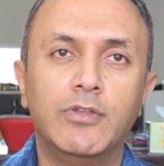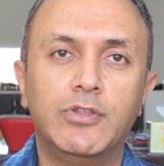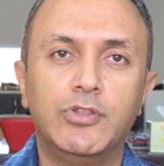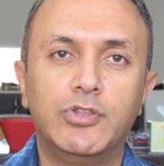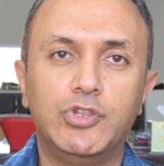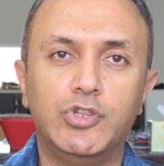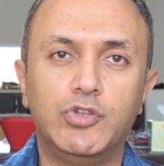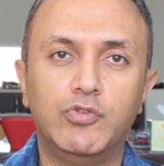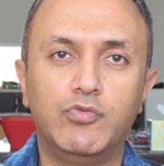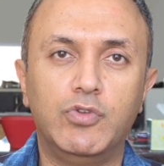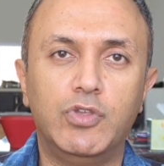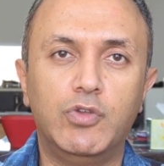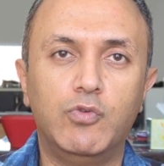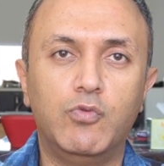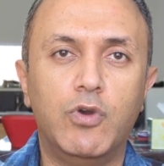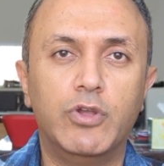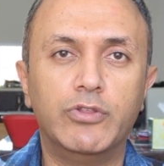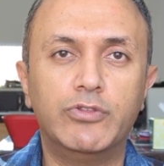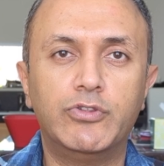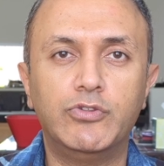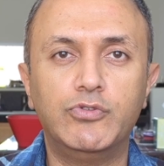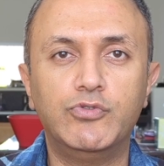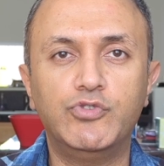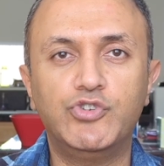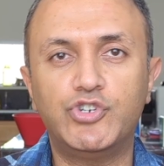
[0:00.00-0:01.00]
Do we
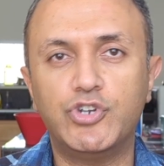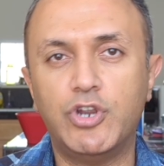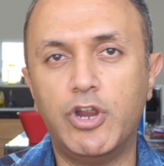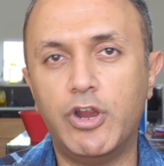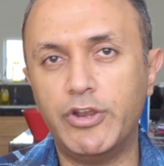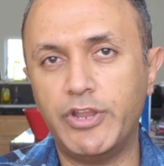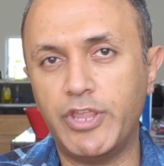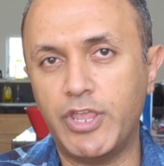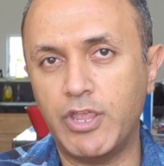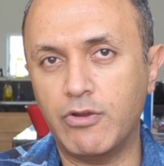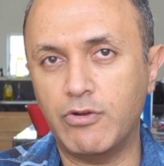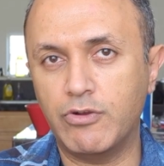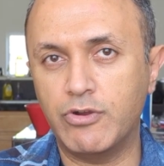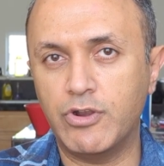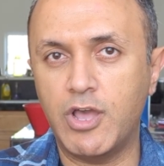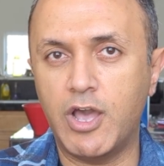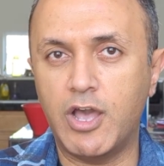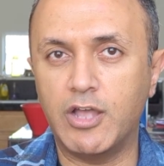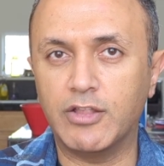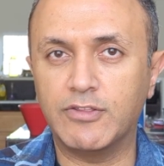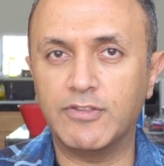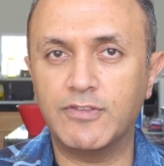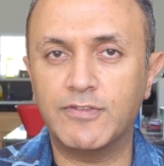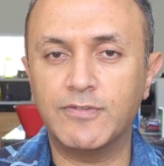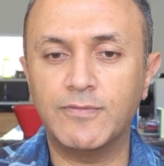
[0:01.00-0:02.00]
want to do sharding or
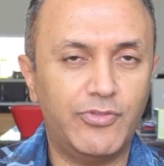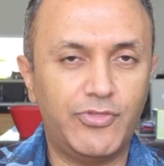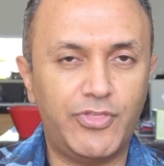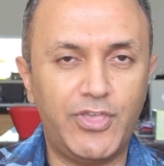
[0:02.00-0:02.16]
not?